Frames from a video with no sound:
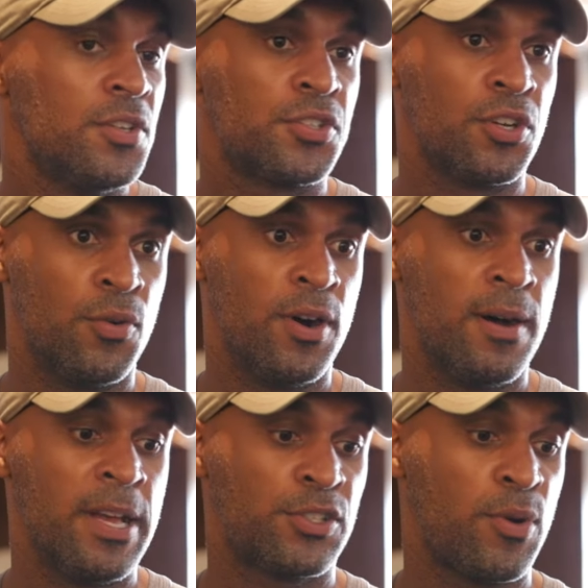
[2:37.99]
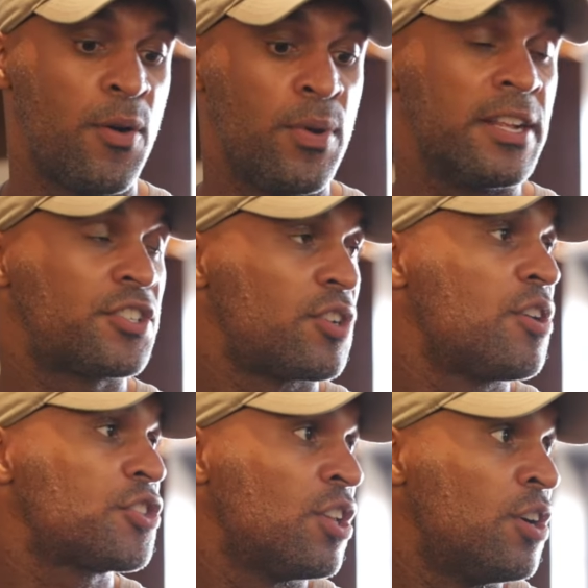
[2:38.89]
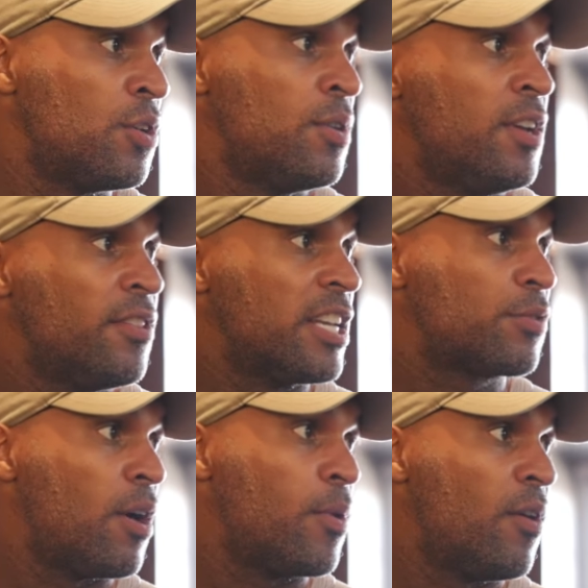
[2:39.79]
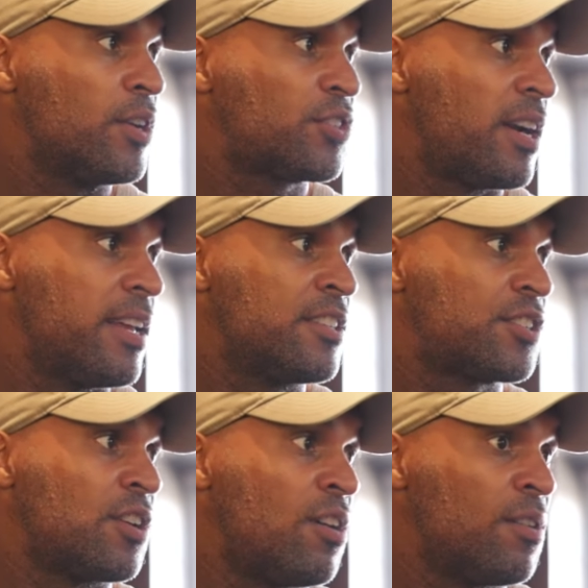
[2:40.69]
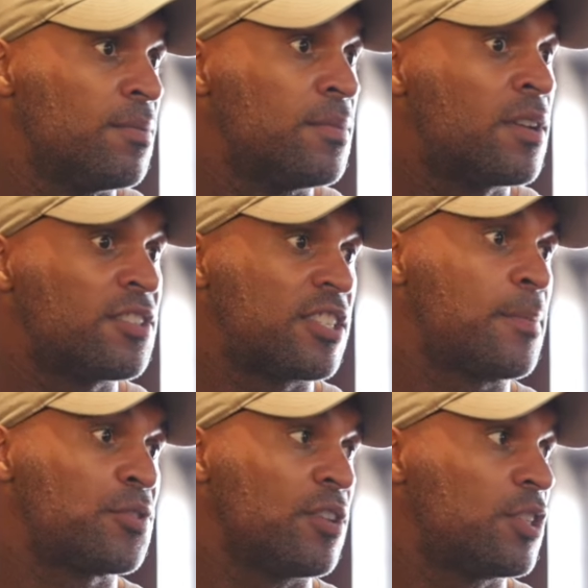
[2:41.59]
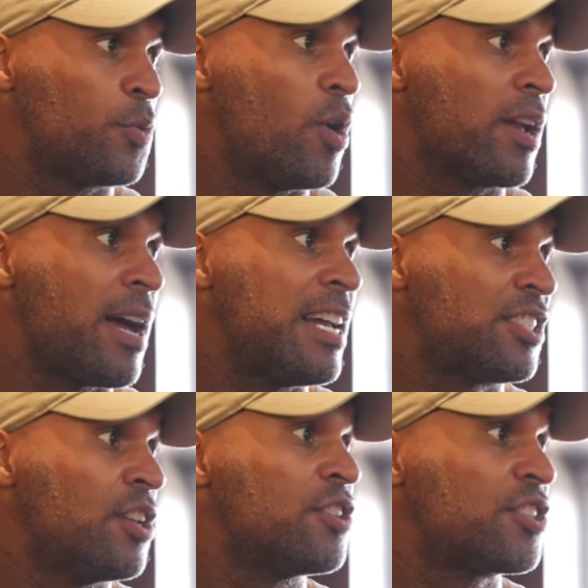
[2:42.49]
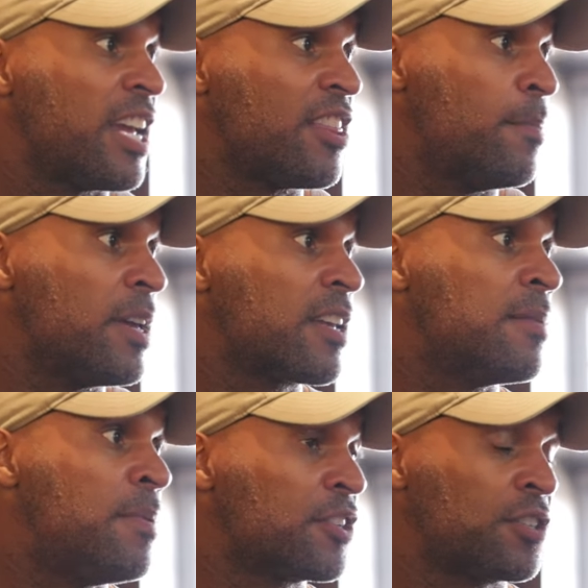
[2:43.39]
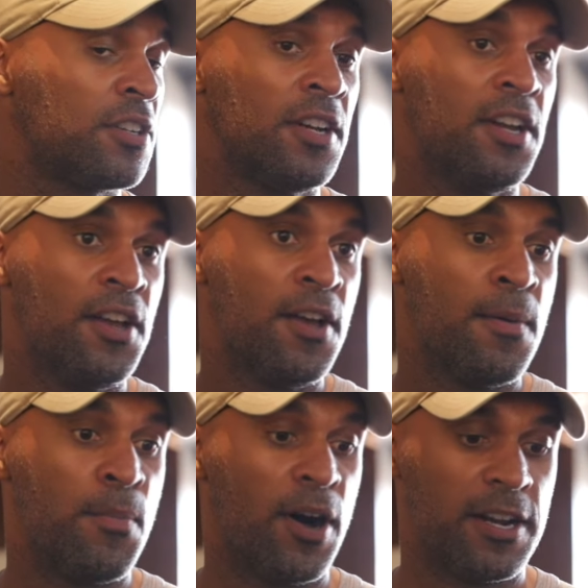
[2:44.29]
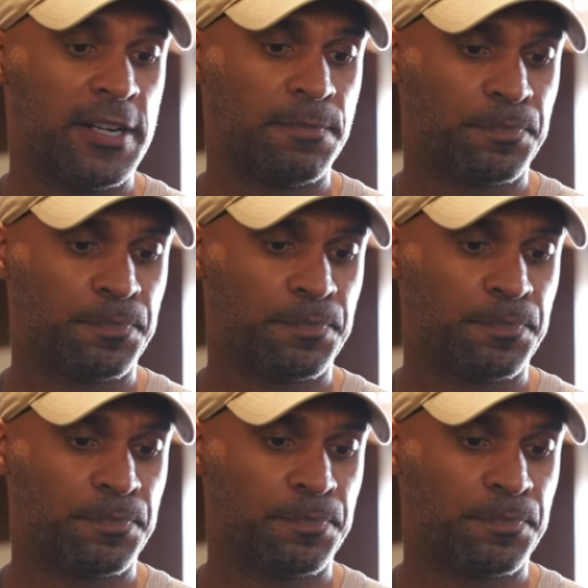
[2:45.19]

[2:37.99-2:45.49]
So that's why we install slow. That's why we always try to install conceptually. You want guys to understand the big picture. But